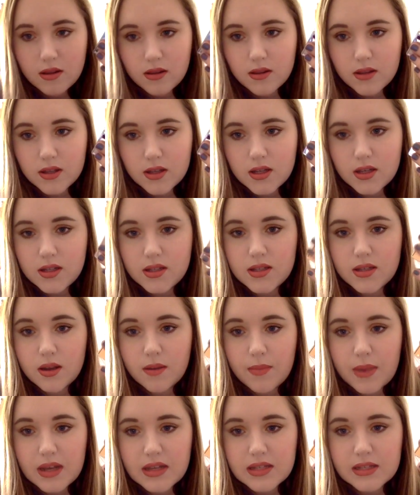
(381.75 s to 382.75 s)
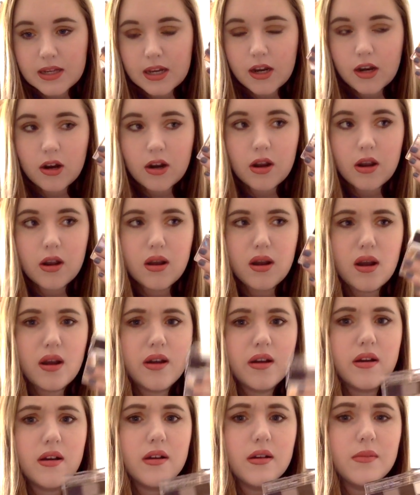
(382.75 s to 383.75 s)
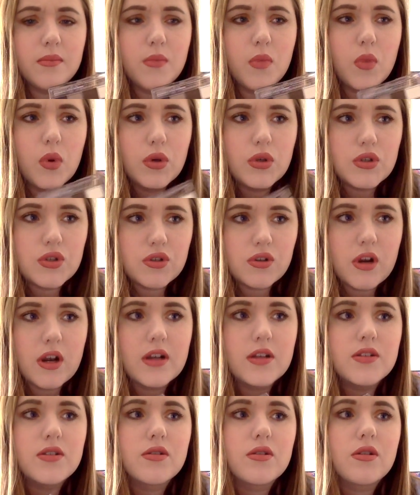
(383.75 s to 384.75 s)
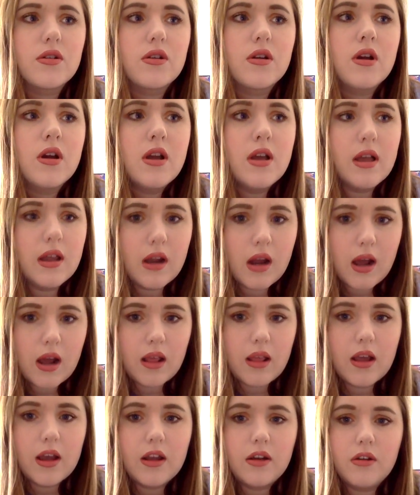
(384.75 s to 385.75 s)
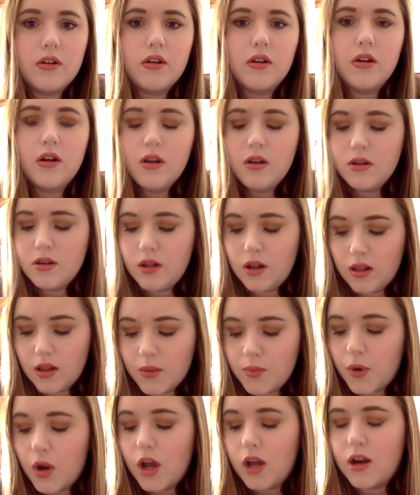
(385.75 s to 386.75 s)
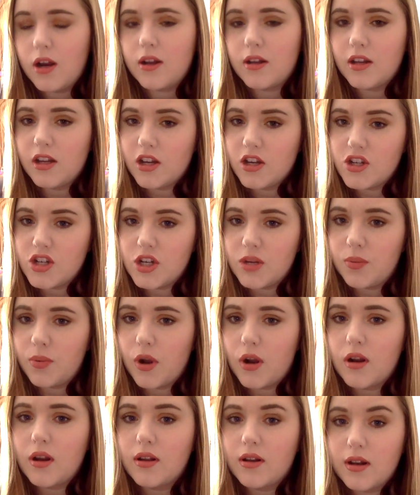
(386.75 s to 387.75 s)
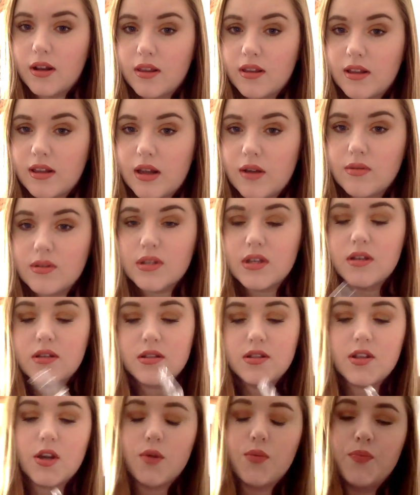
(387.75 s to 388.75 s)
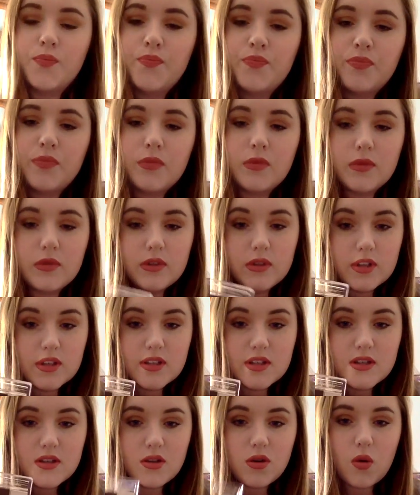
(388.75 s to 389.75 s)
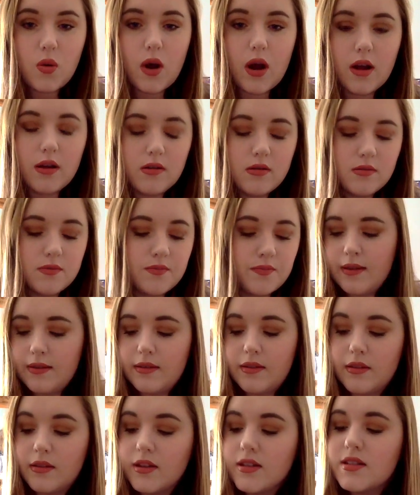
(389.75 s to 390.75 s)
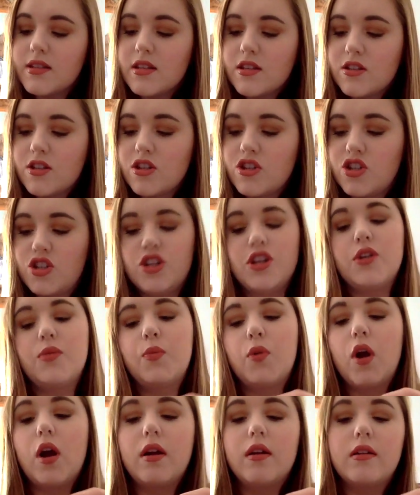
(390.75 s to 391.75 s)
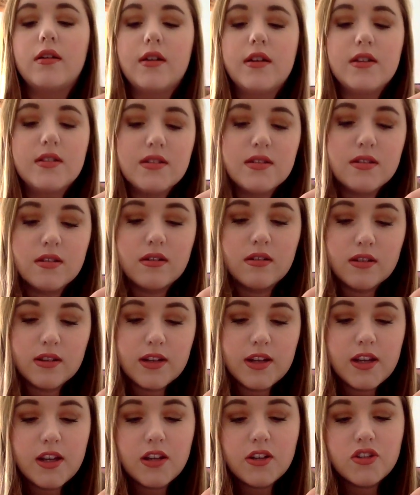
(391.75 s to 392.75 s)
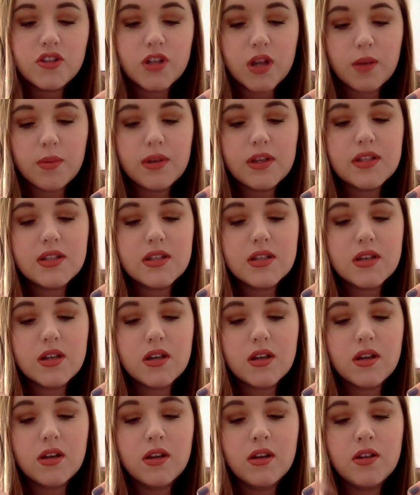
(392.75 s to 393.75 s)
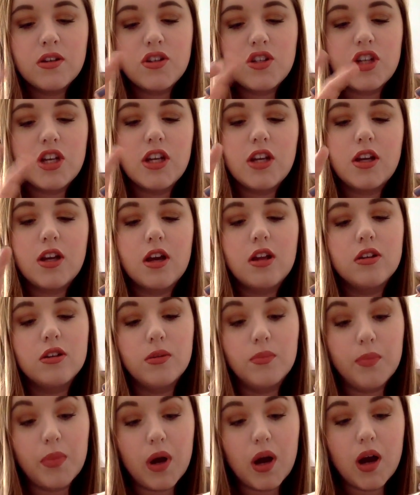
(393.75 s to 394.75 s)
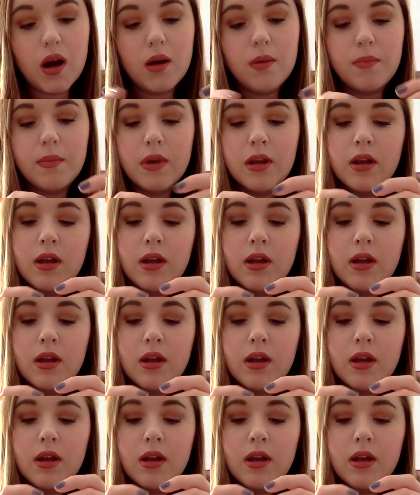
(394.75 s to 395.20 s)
This, a mascara, a moisturizer, an eyeliner, a lip product, and a cheek product, and I think that was it. So this is the quad. This is the cheek product. It's the Clinique Chubby Stick Cheek Color Balm.